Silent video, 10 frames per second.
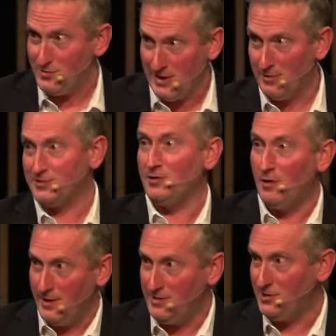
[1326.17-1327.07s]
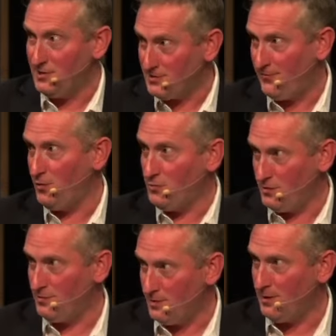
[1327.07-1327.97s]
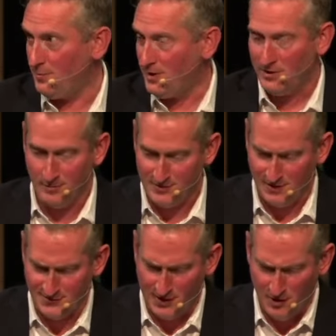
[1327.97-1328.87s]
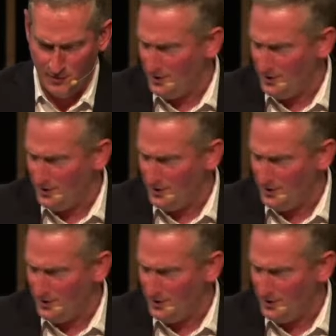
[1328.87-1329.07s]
his house, start eating his food and making themselves at home.